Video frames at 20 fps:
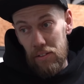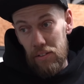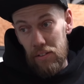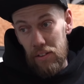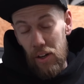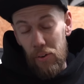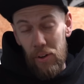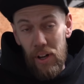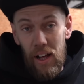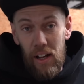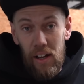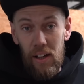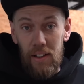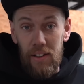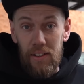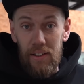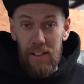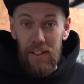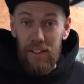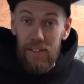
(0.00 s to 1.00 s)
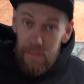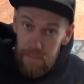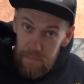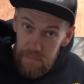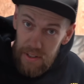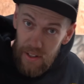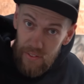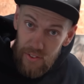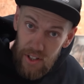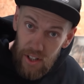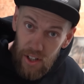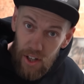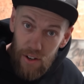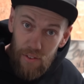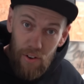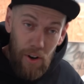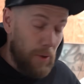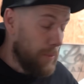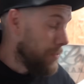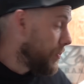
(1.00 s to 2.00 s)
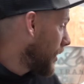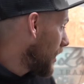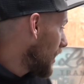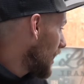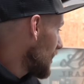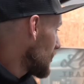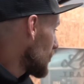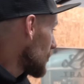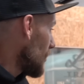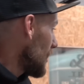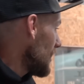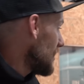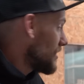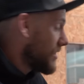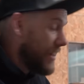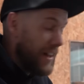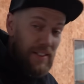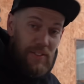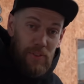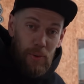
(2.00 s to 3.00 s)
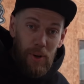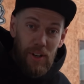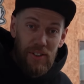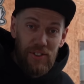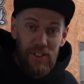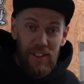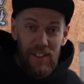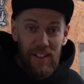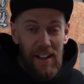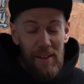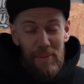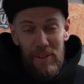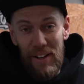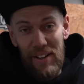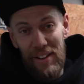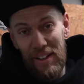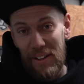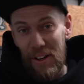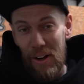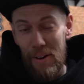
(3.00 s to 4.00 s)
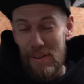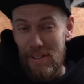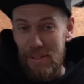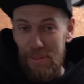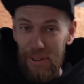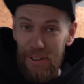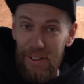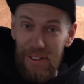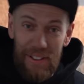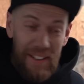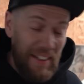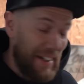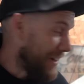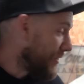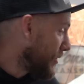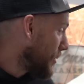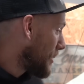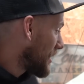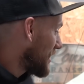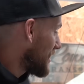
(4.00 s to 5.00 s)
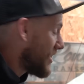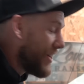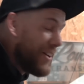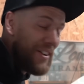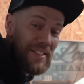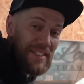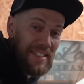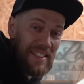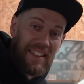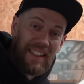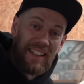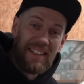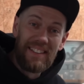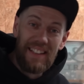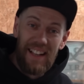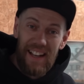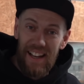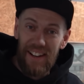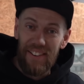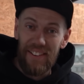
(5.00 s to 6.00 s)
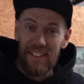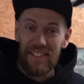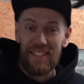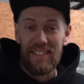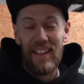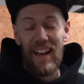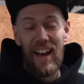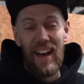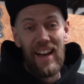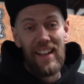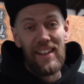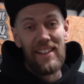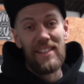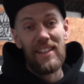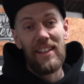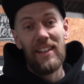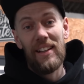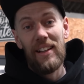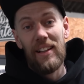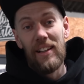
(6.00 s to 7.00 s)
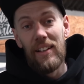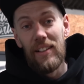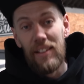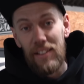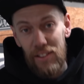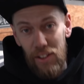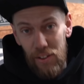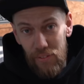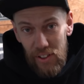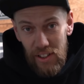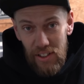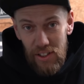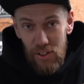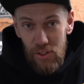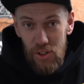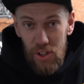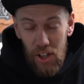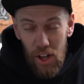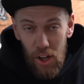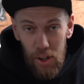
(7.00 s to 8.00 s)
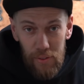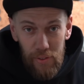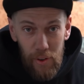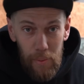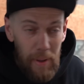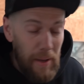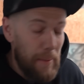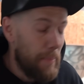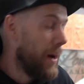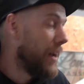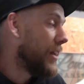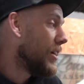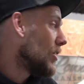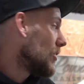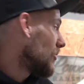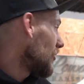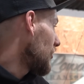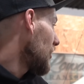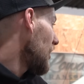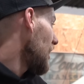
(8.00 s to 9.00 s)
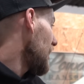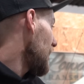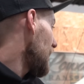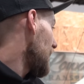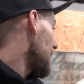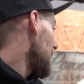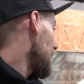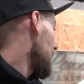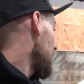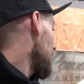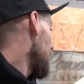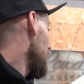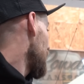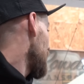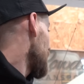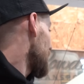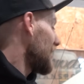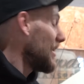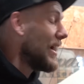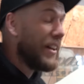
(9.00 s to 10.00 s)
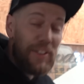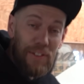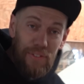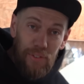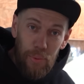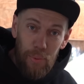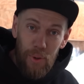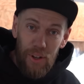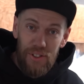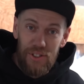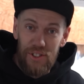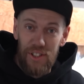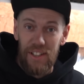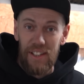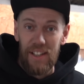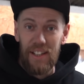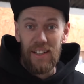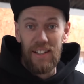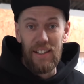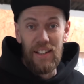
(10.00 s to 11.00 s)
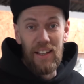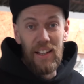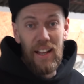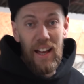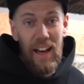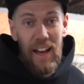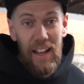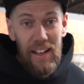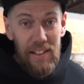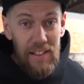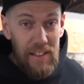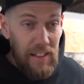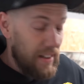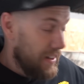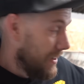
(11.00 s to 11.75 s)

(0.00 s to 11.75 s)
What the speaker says: knowing our luck, stuff's going to go wrong. But as always, thanks for watching. Let me know in the comments what you think of it, because I honestly think it's hilarious. And don't forget to use your code for a bit of money off. Thank you for watching, and